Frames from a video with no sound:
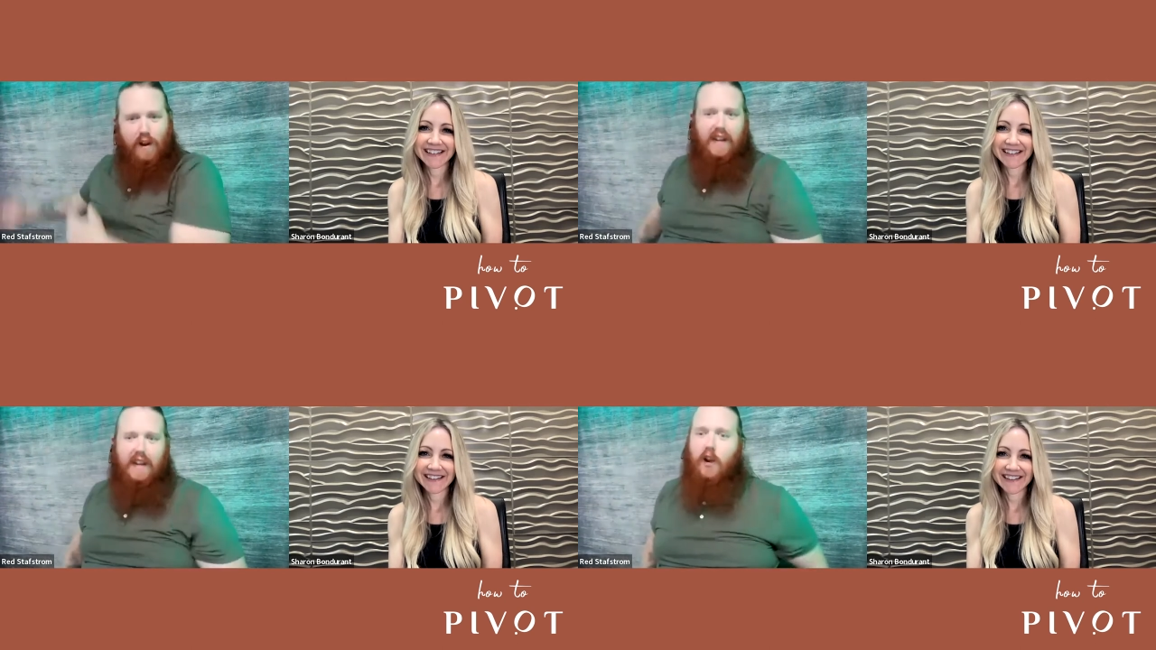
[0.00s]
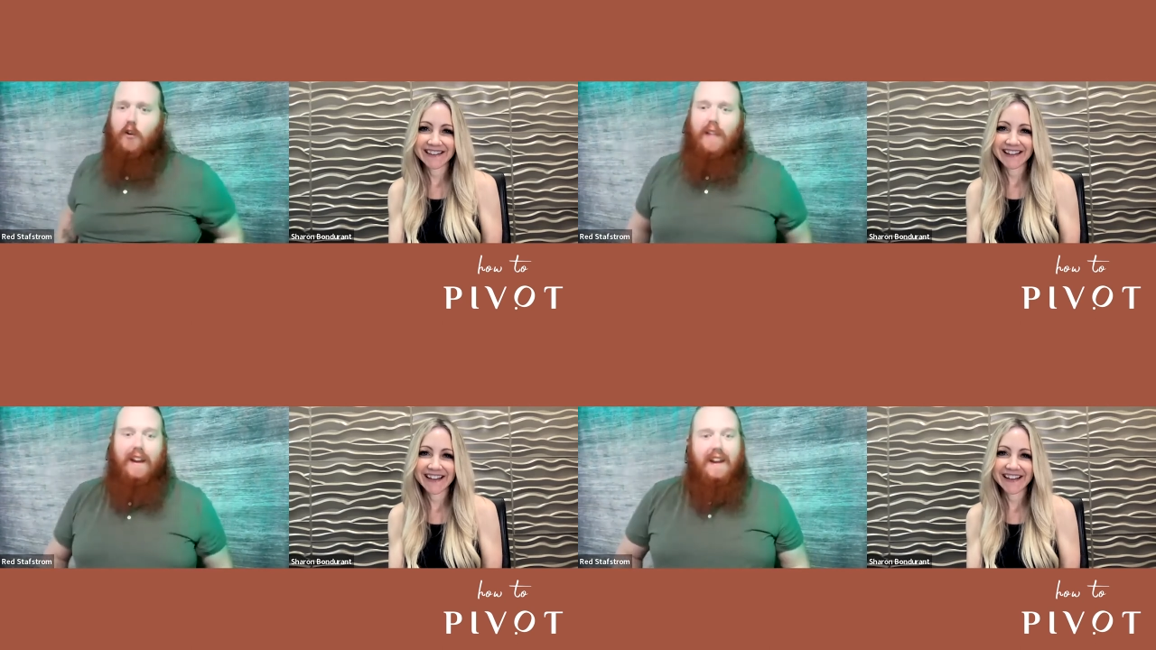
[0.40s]
Speaker 1: right
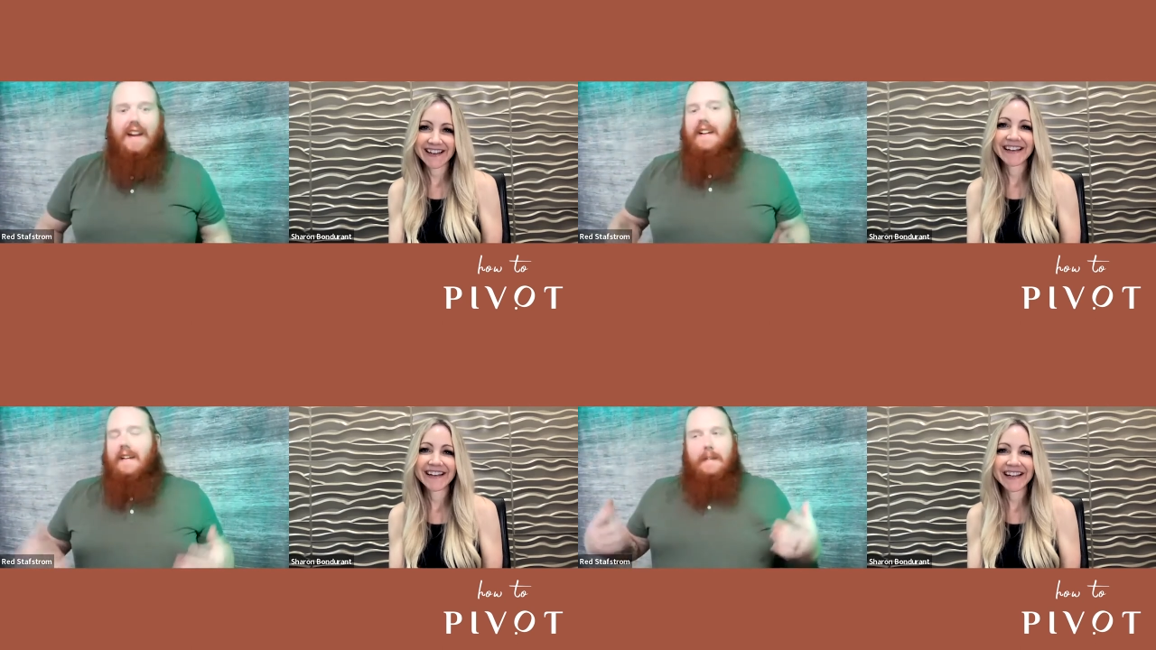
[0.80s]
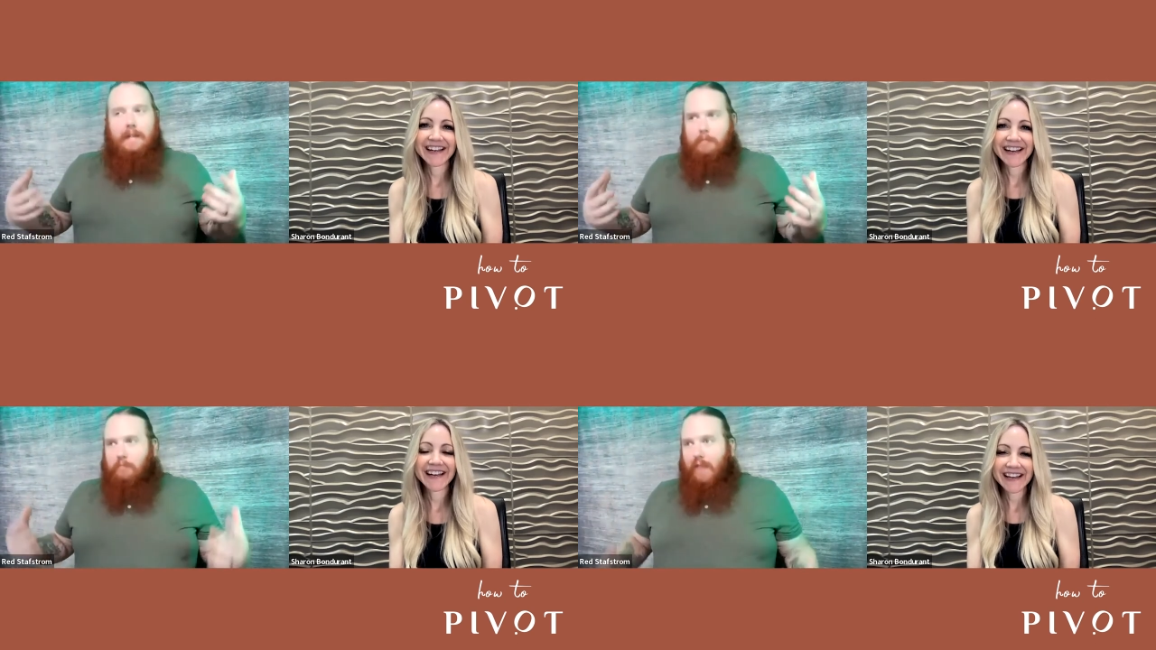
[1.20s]
here. Like
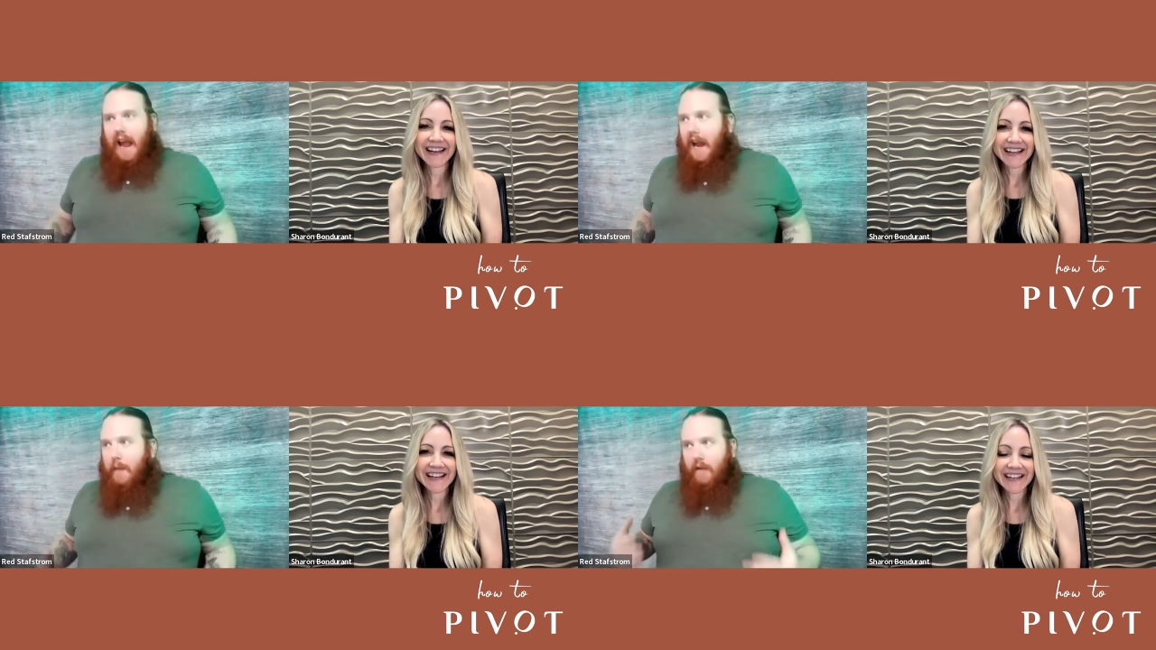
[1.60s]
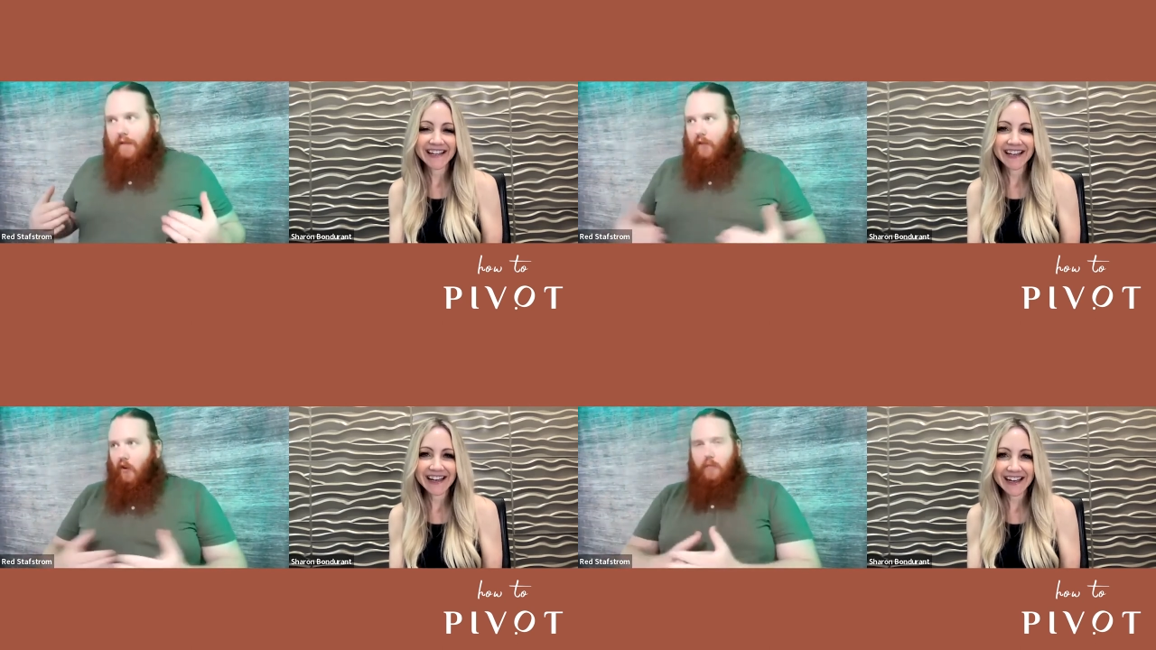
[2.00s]
I am a
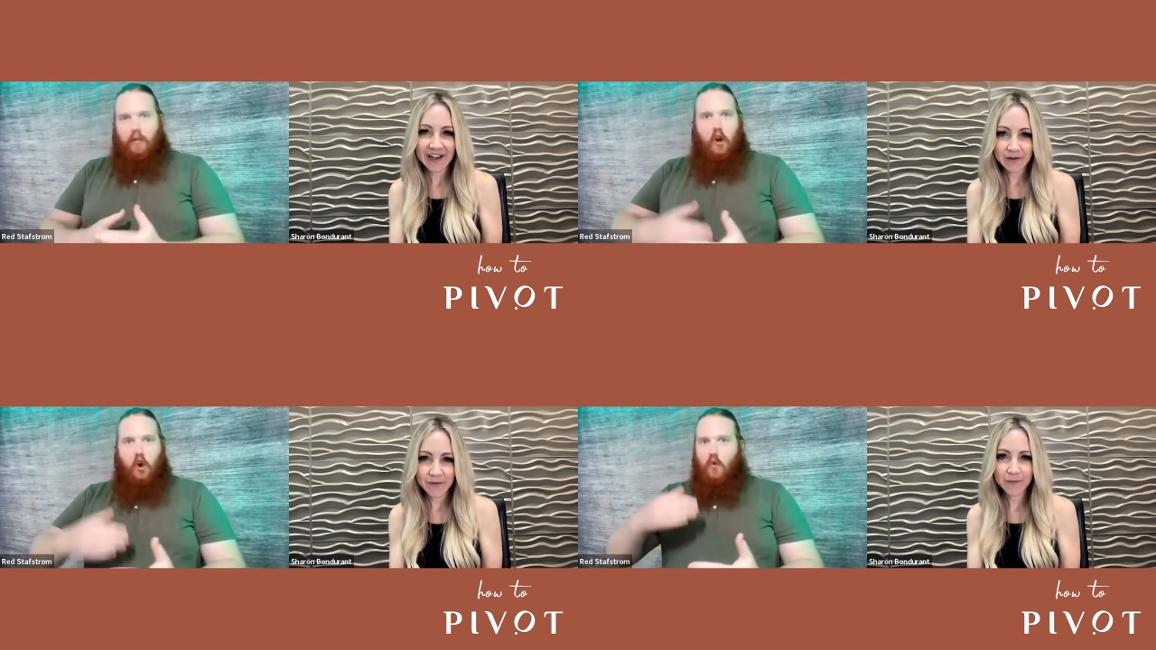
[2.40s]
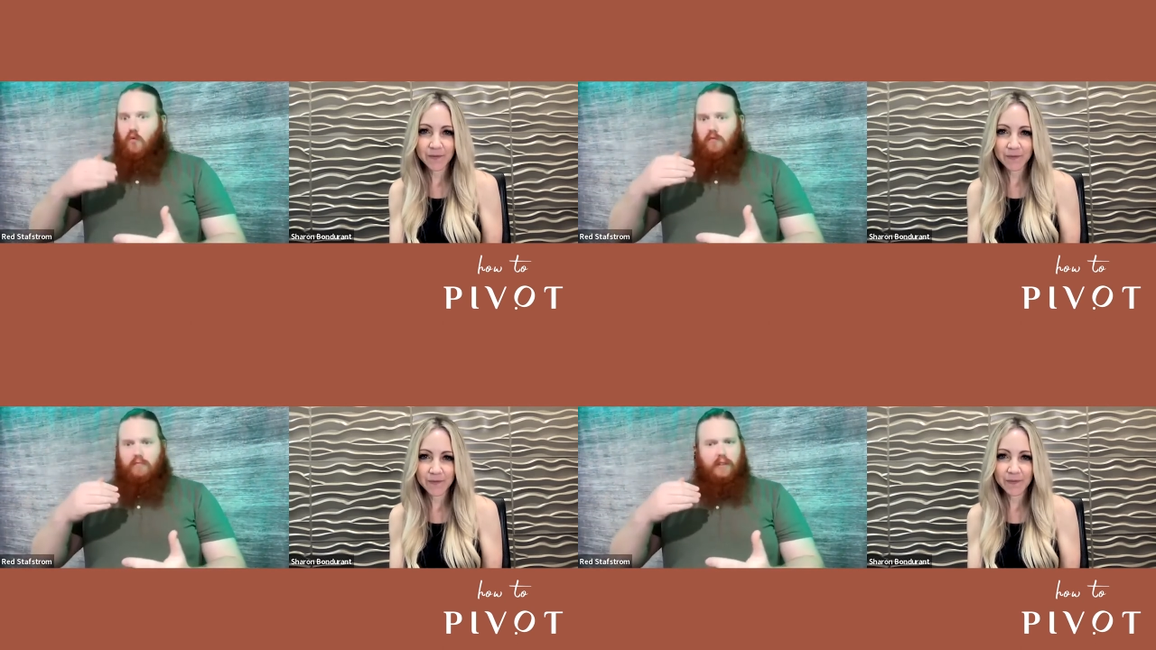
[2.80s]
full
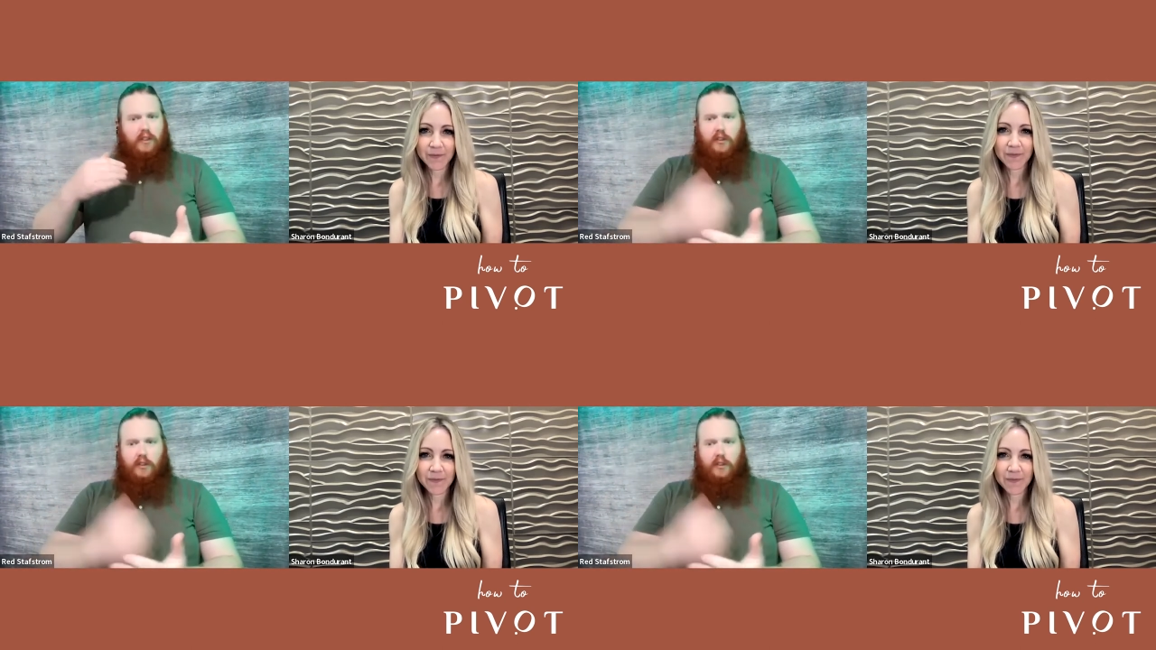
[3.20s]
blown